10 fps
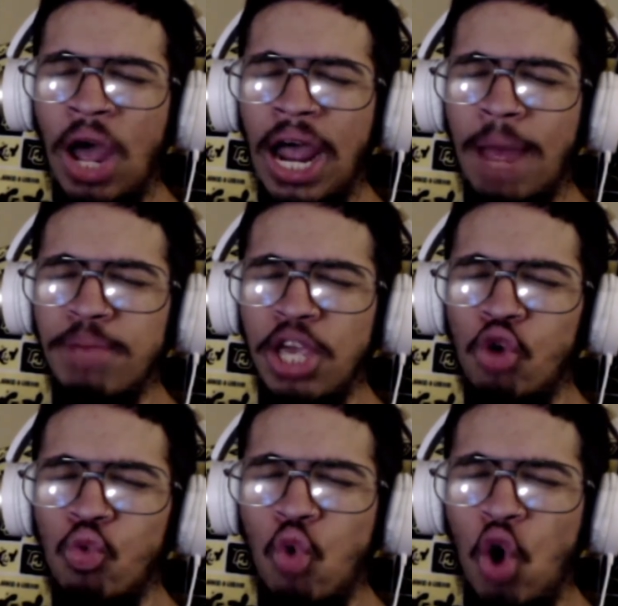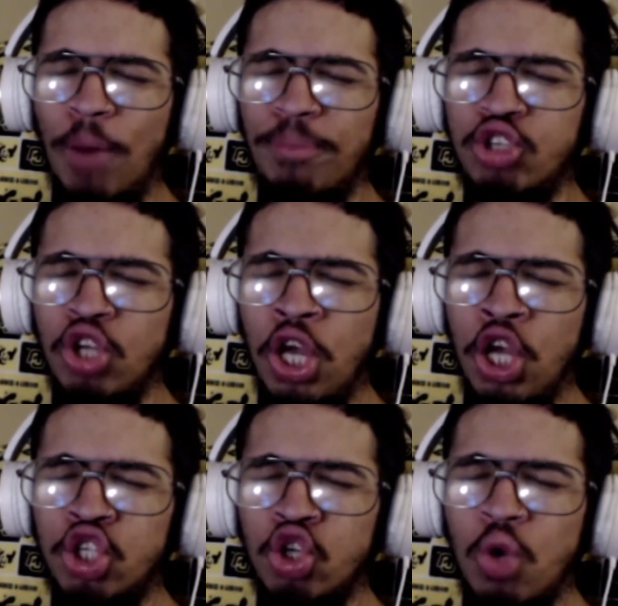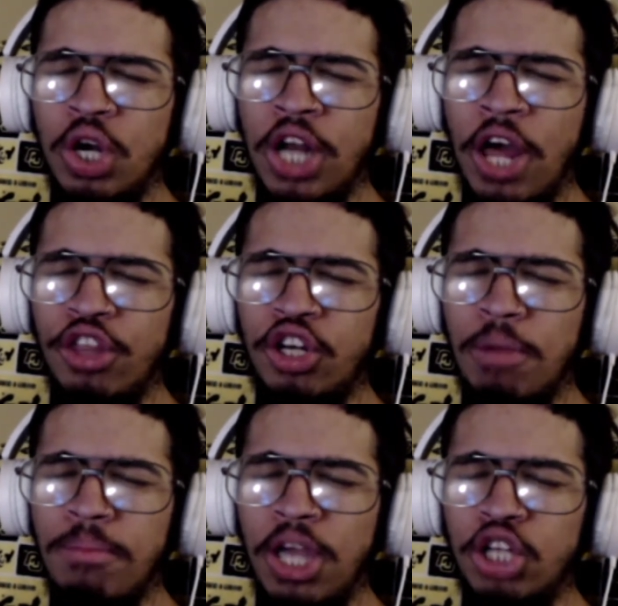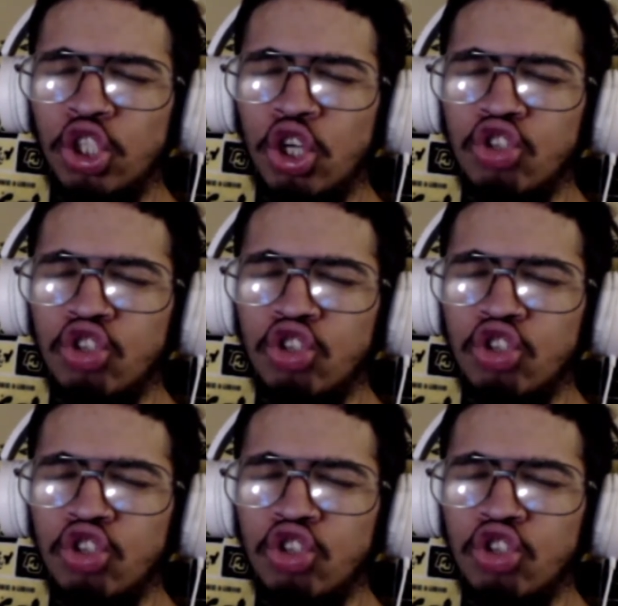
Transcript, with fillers: Like, I'm being warped to another dimension or